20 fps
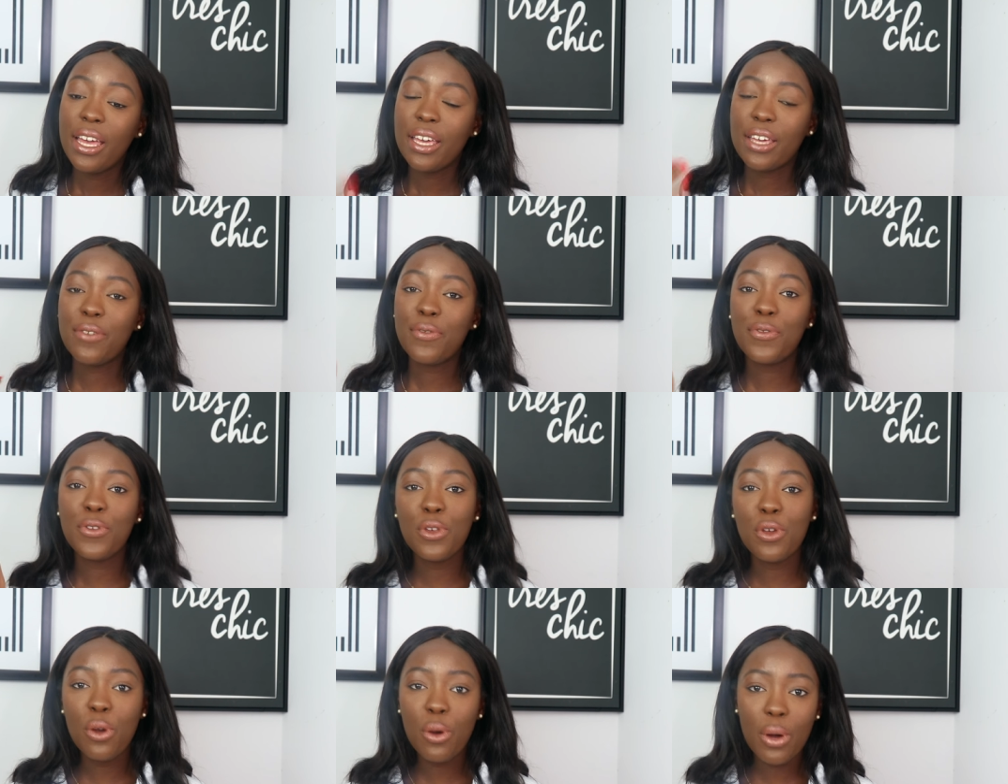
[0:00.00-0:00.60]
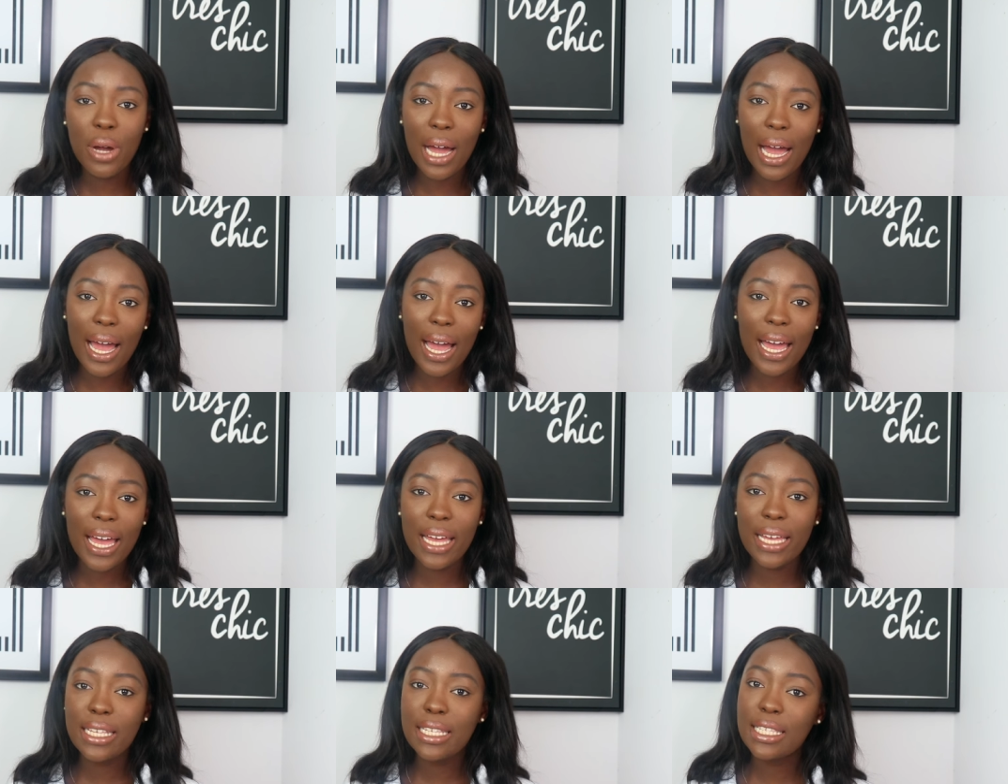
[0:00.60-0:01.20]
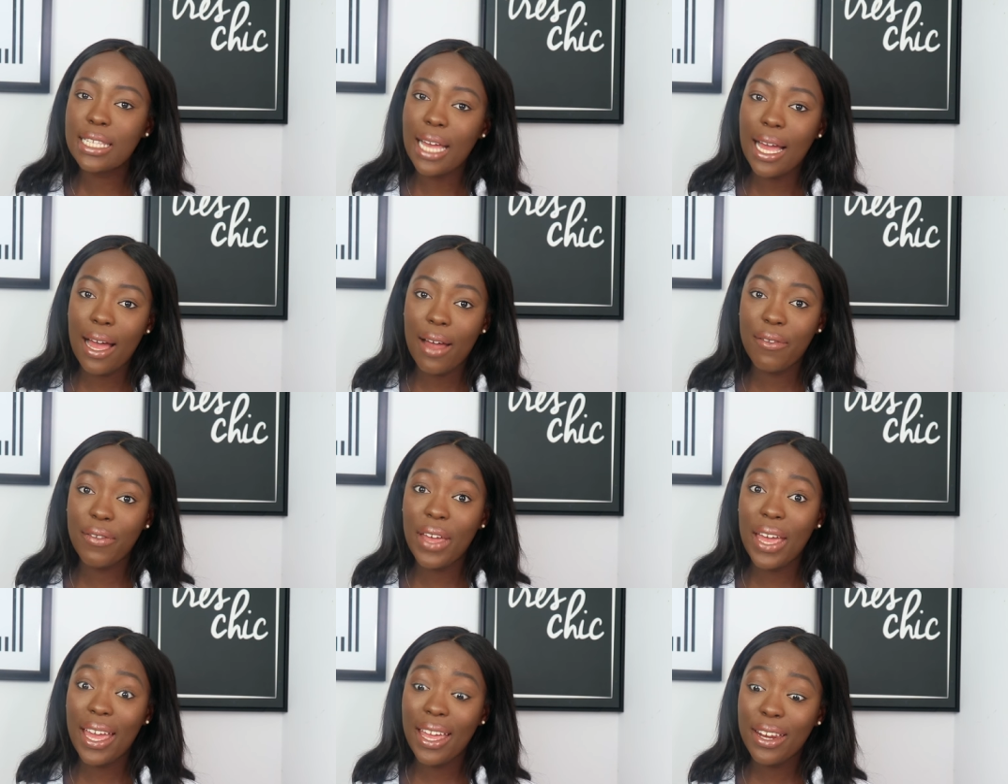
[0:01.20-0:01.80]
If you guys
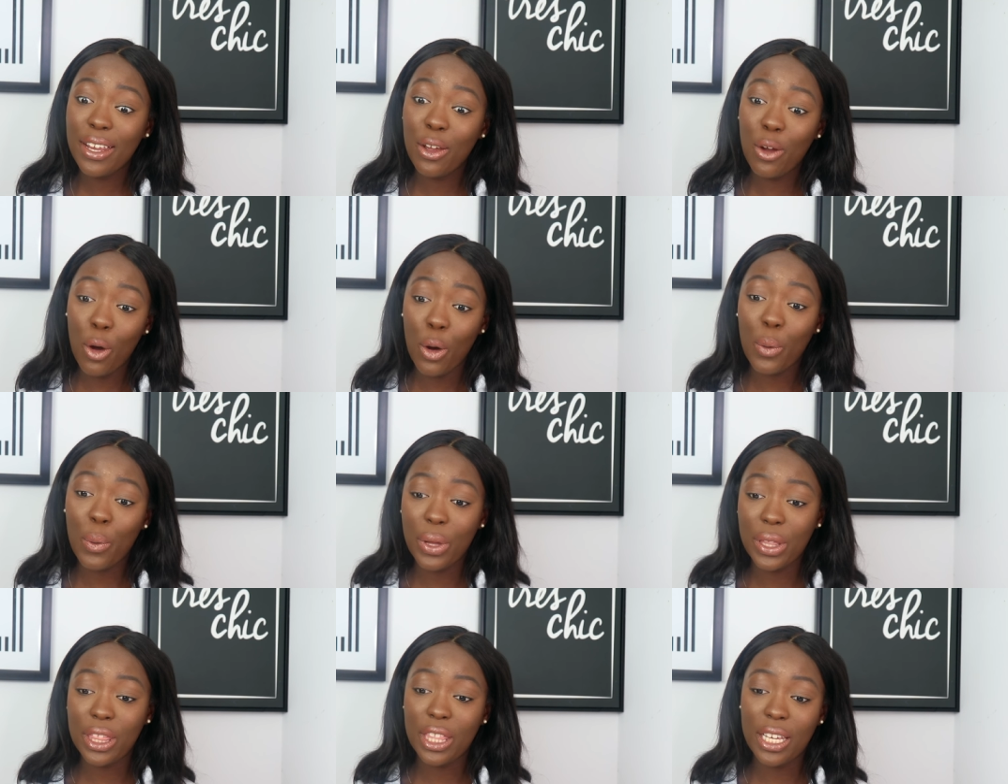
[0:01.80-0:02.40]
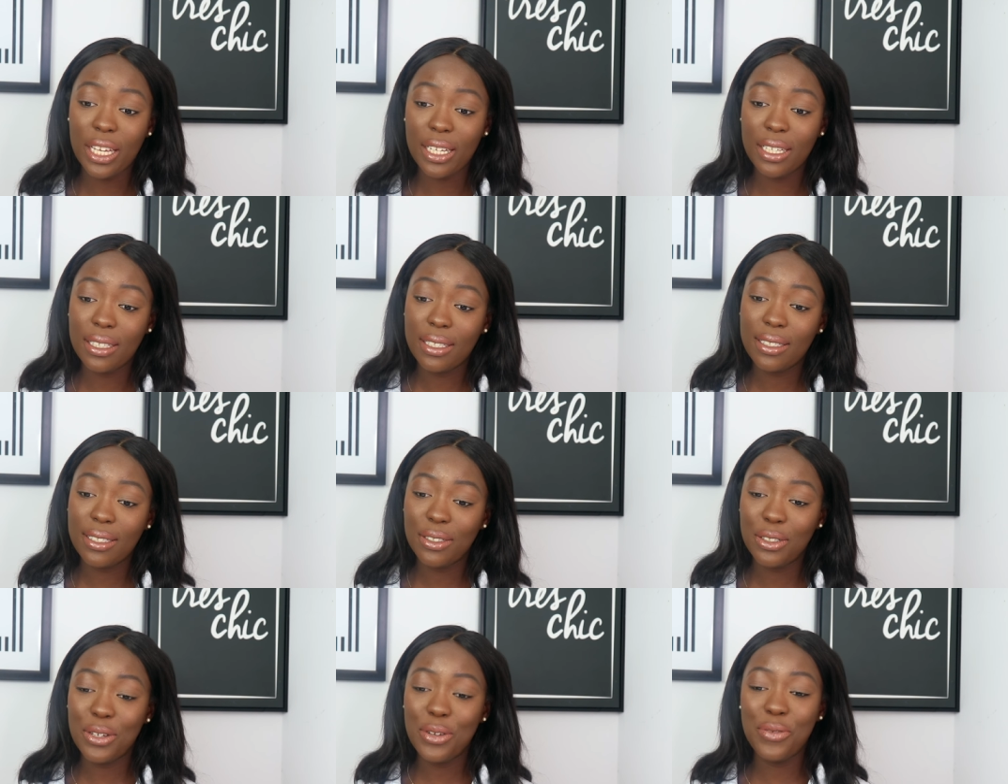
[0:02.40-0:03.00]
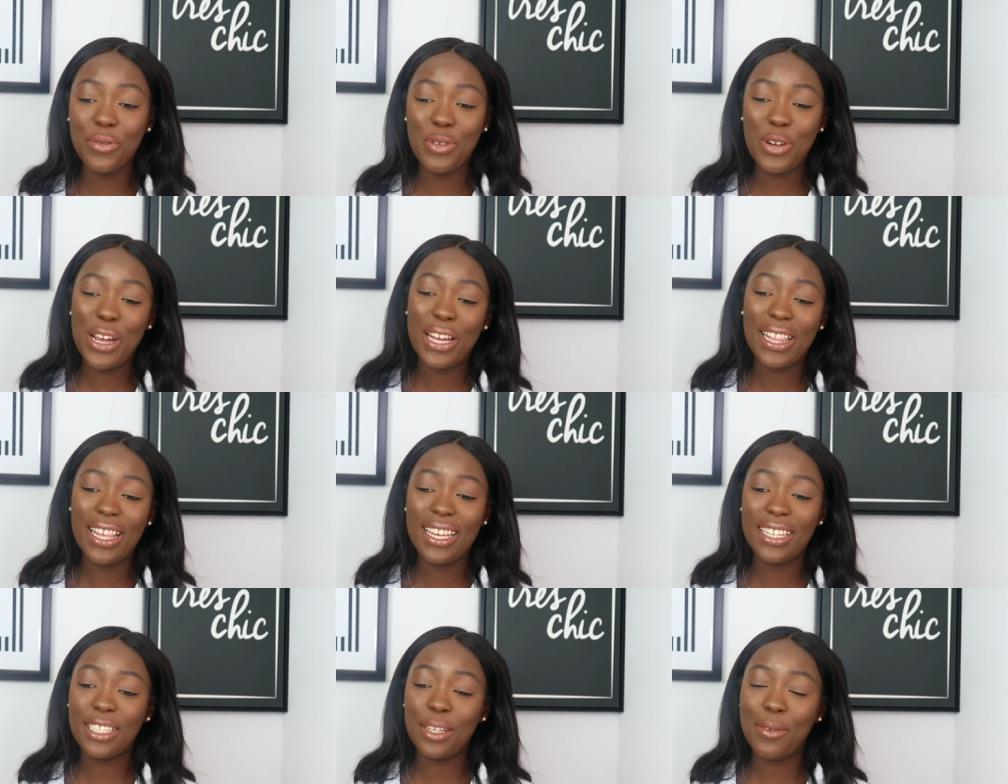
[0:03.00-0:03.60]
have any awkward things you've
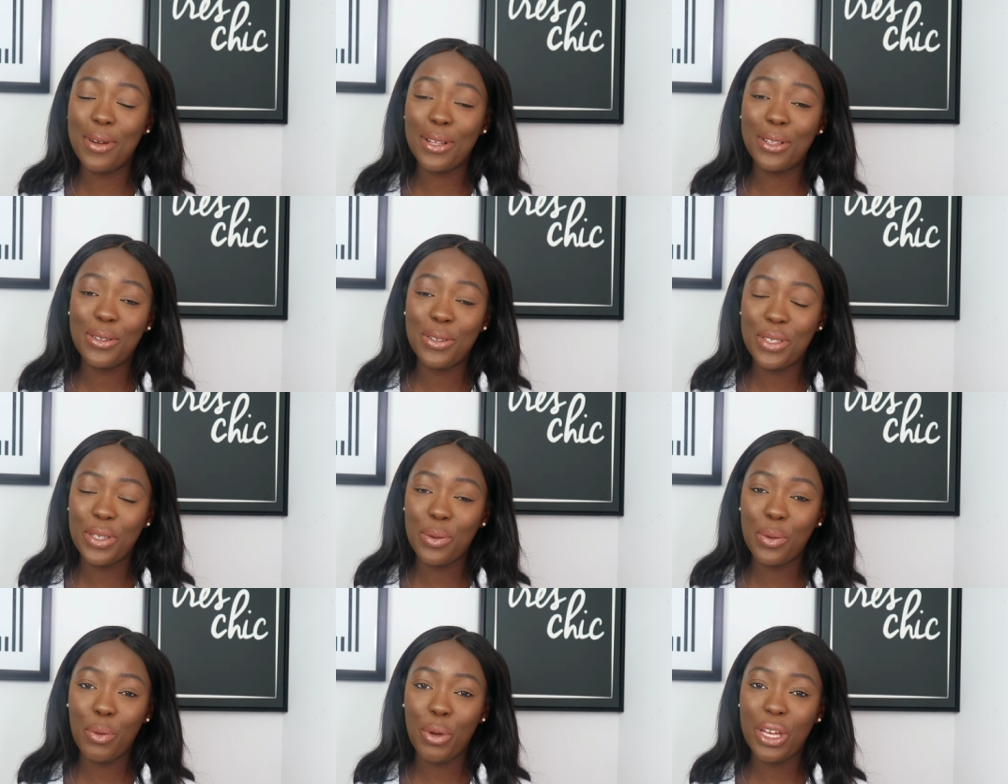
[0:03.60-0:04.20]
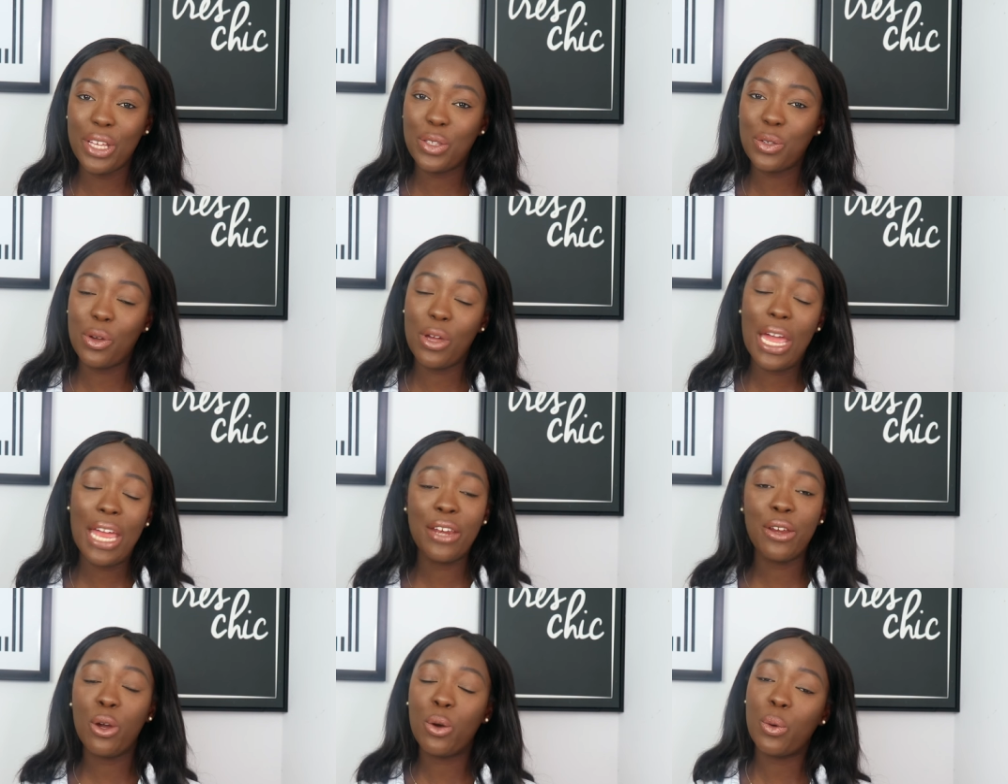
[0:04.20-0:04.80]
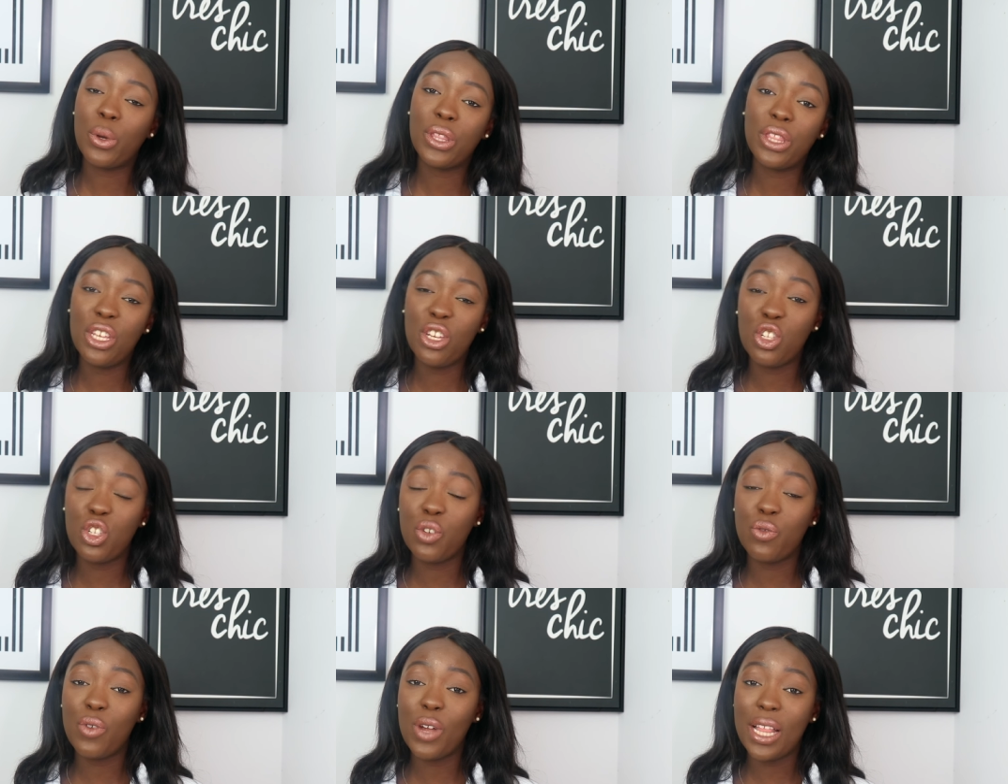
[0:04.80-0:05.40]
realized about losing weight, or any awkward
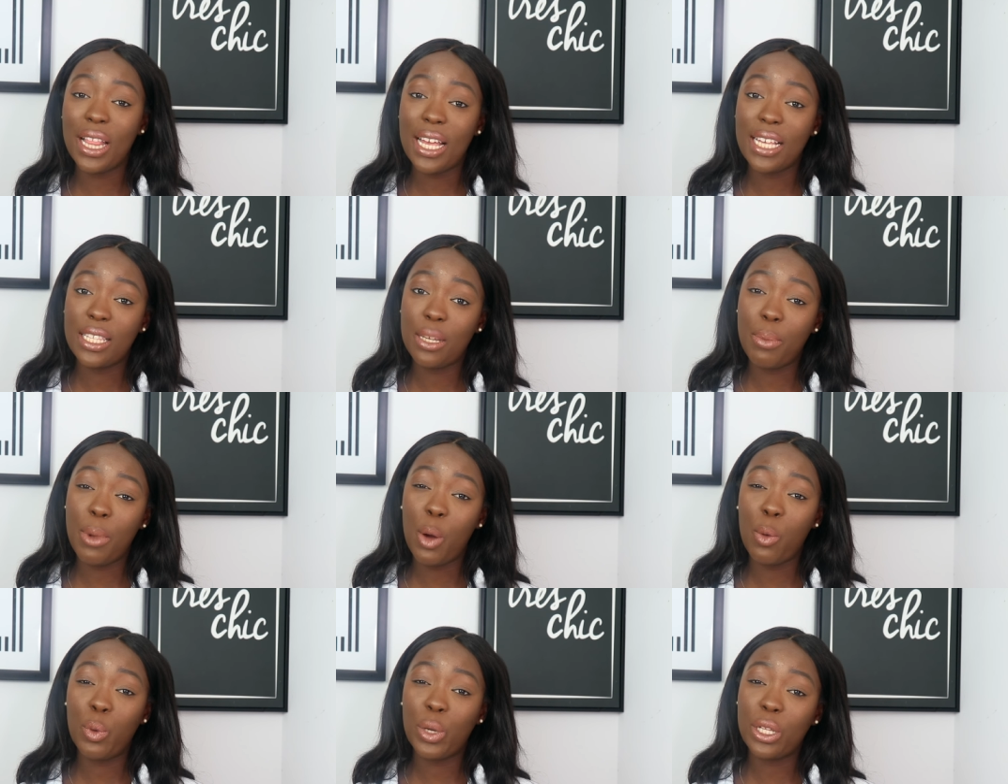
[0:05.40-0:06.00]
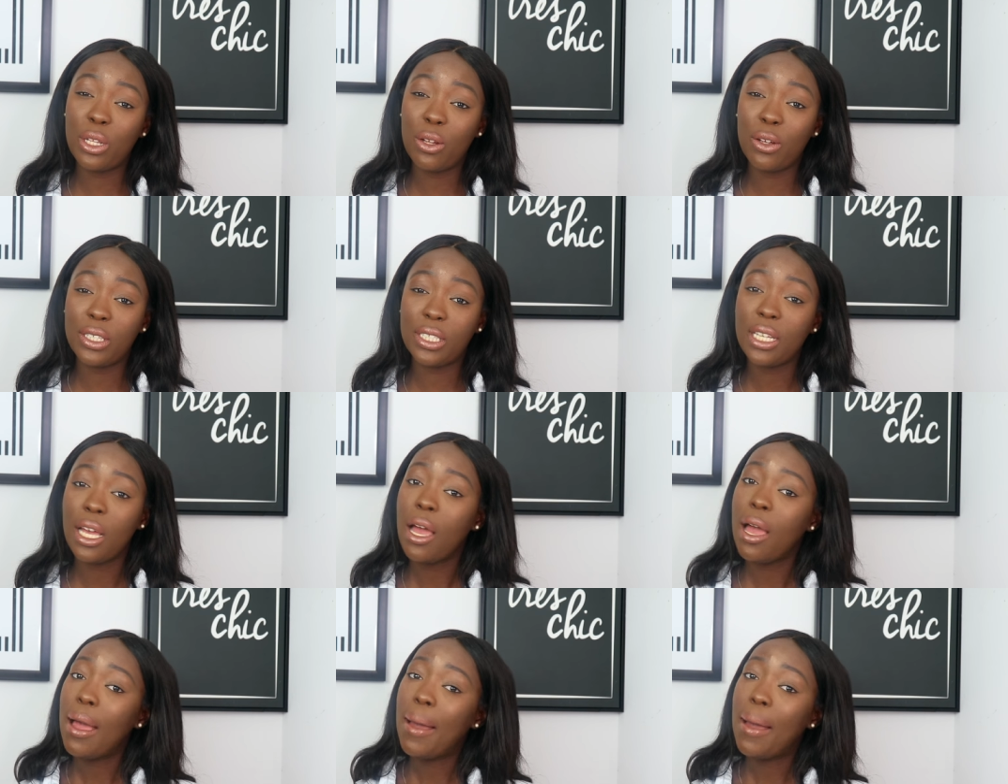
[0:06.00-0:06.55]
things you've realized about weight loss,